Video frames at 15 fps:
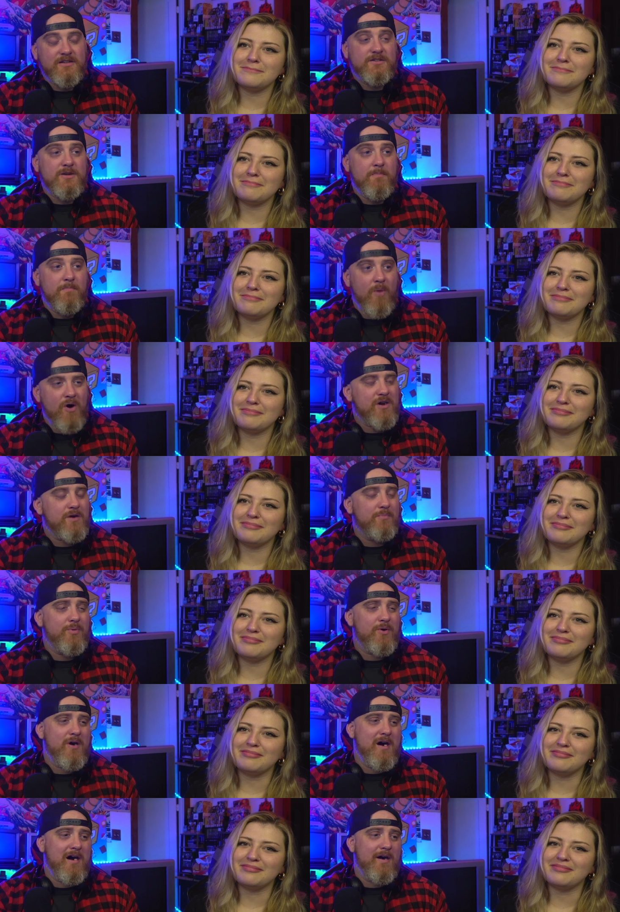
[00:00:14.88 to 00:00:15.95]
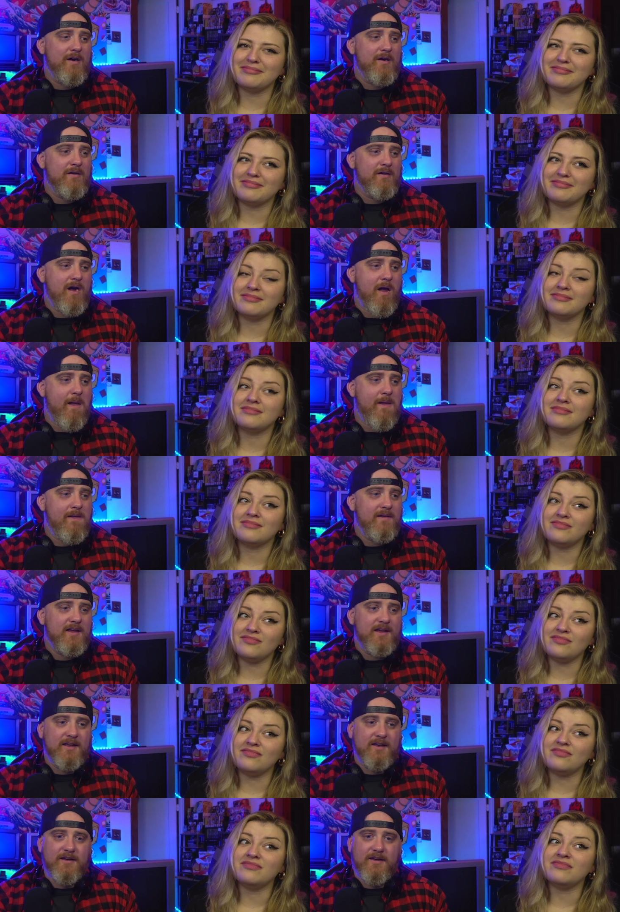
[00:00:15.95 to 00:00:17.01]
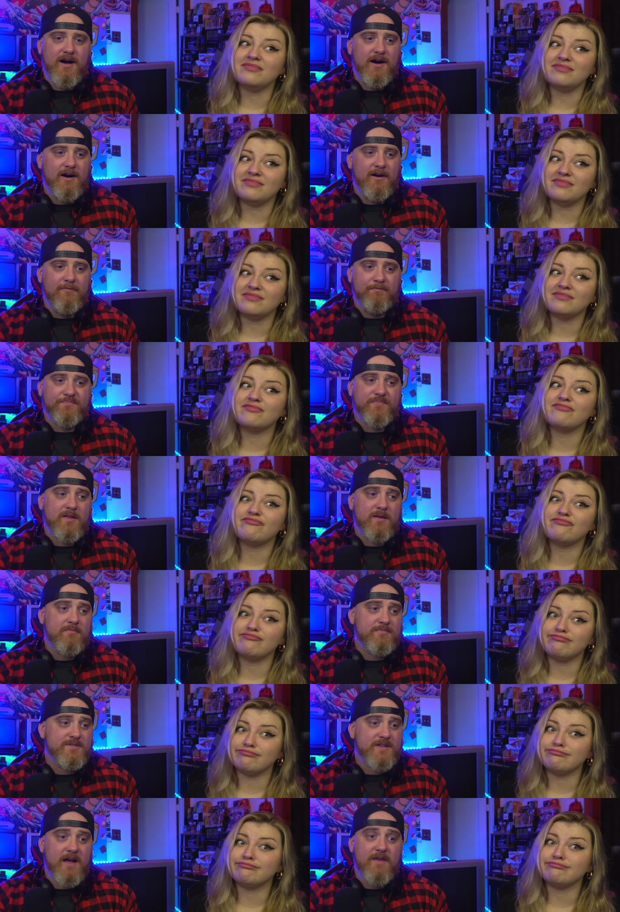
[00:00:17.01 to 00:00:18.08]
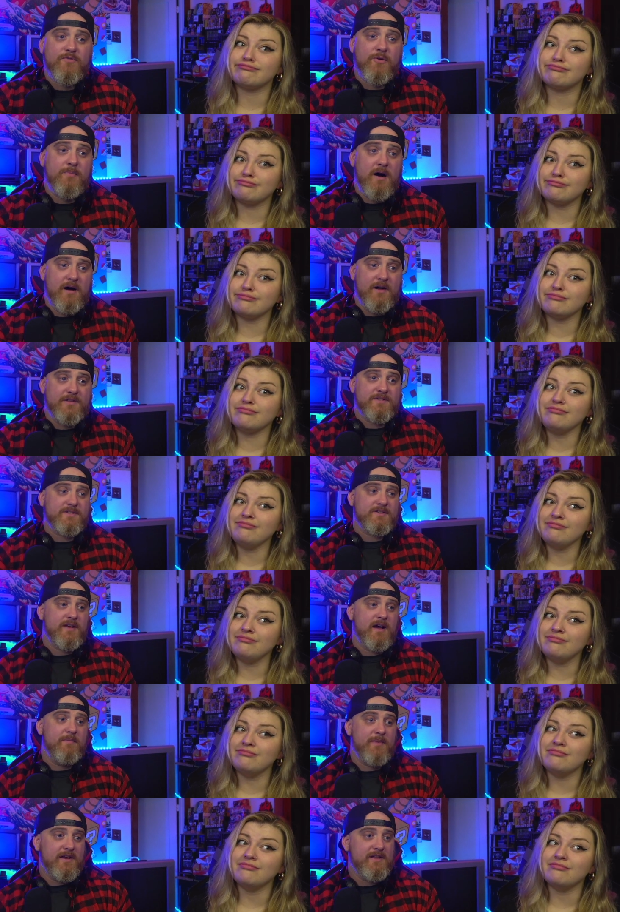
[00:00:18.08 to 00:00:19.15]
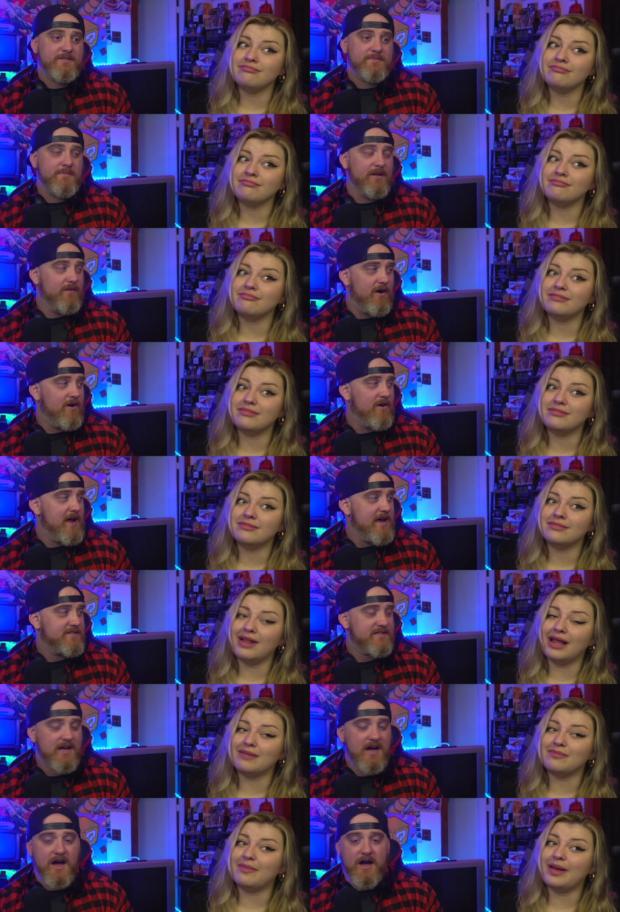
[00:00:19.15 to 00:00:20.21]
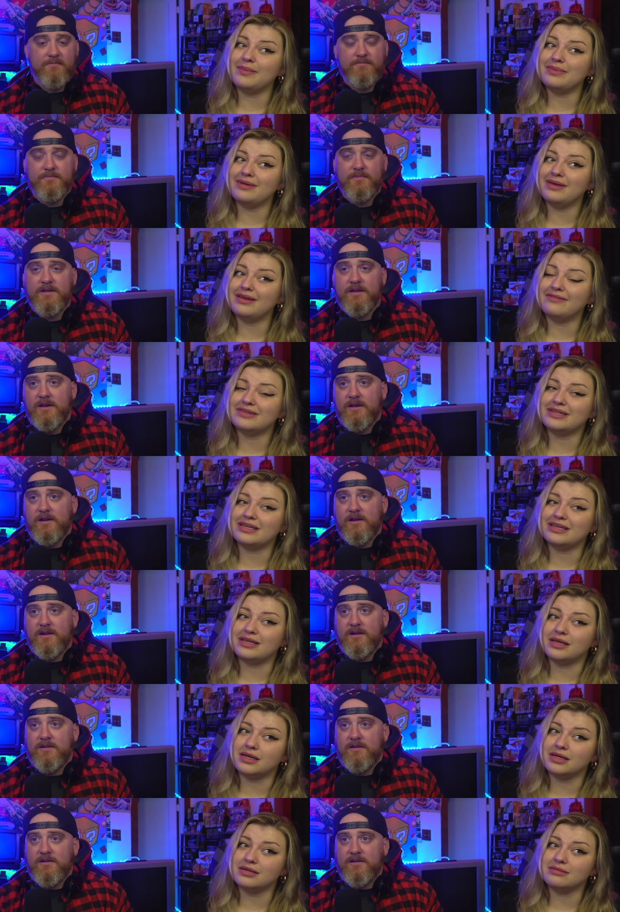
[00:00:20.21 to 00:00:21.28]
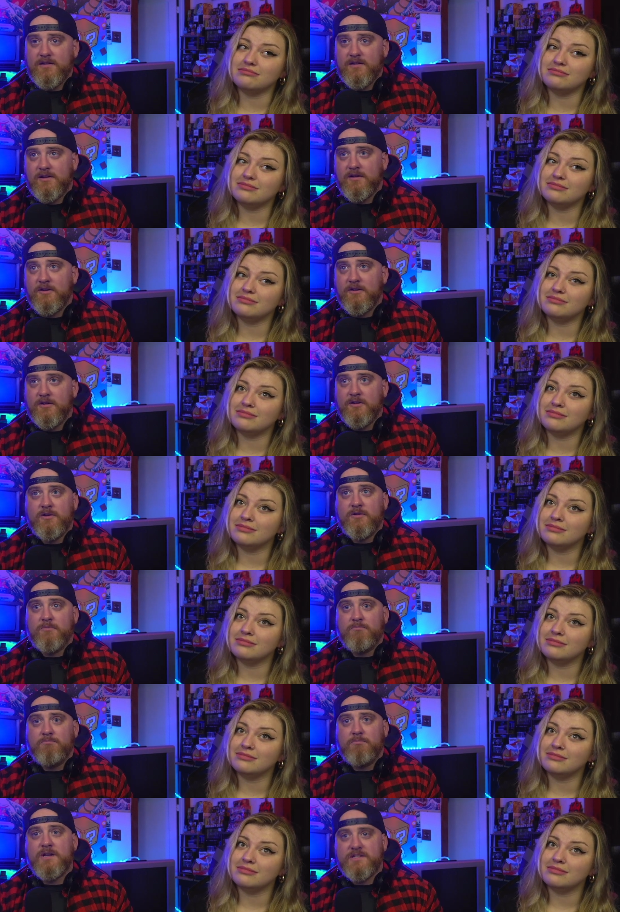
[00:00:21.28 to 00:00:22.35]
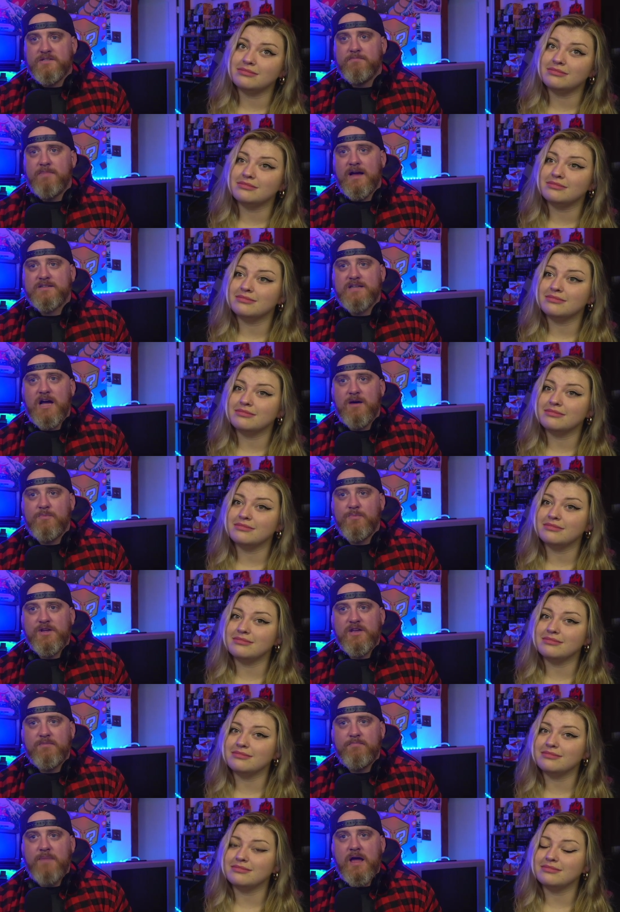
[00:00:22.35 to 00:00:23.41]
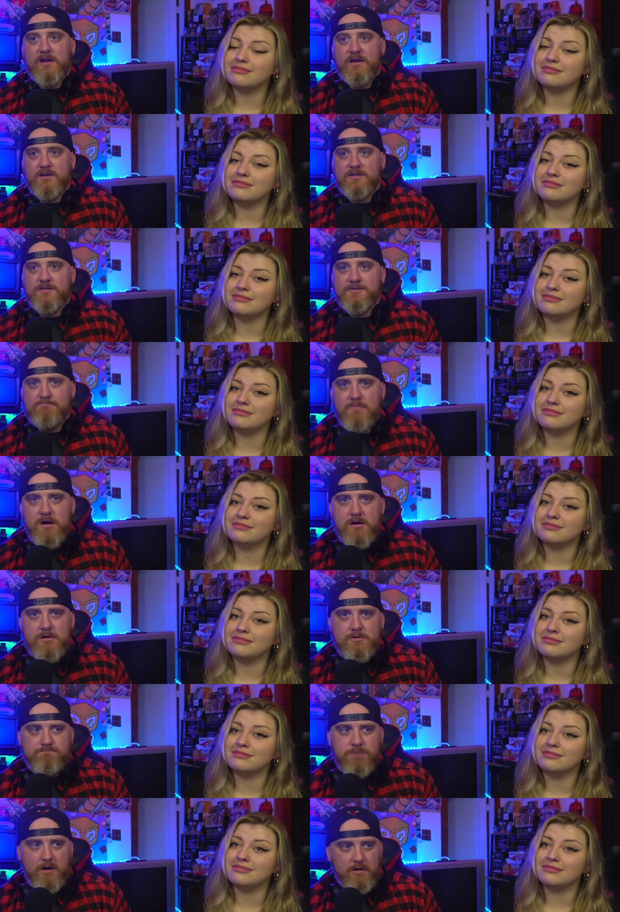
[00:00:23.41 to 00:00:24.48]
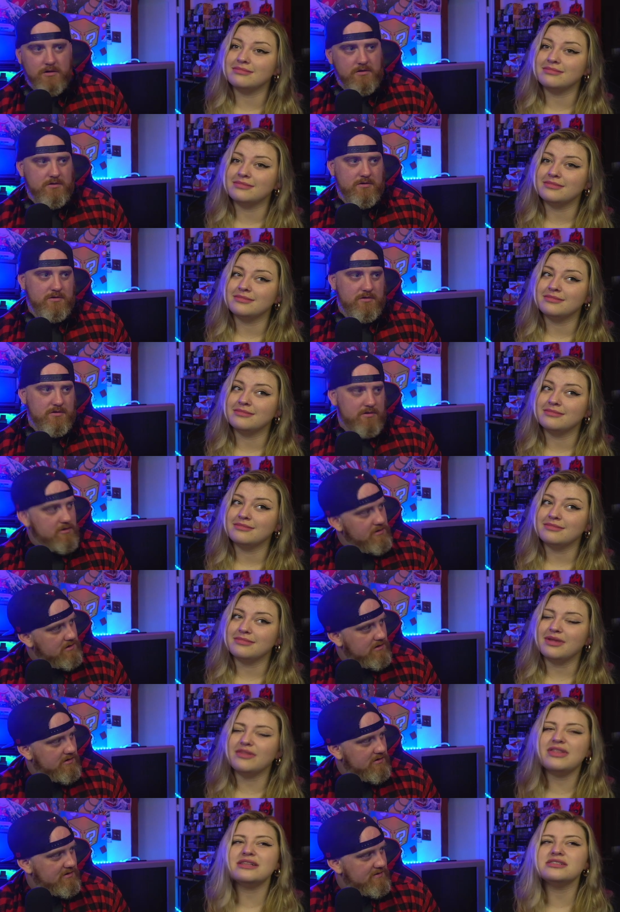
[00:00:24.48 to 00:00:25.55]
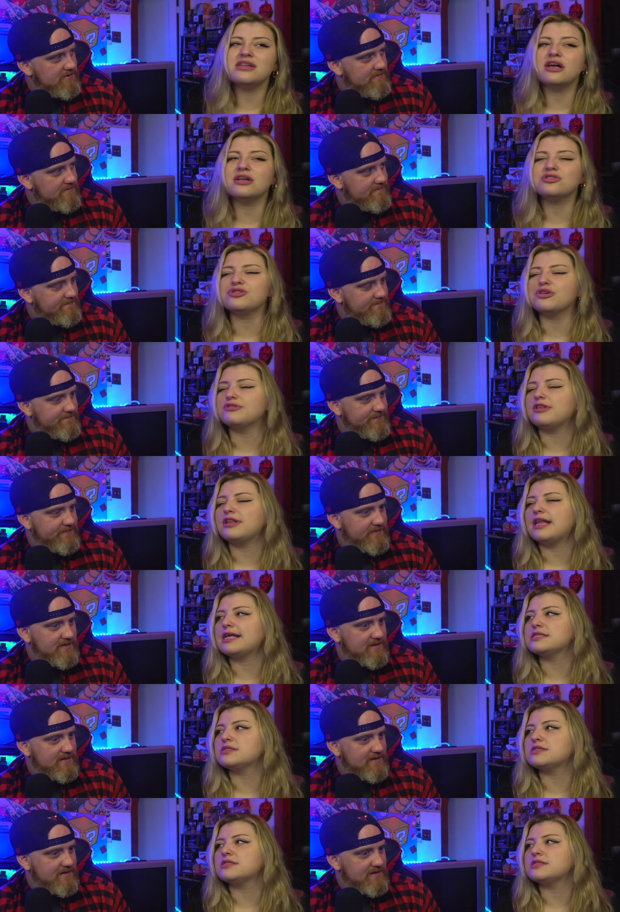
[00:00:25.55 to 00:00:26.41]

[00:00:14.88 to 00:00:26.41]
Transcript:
Speaker 1: to Markiplier in um, several months. I mean, it's been a long ass like time. Maybe
Speaker 2: even a year.
Speaker 1: But it's about time we get back into some Merc Blur.
Speaker 2: That's not true. The last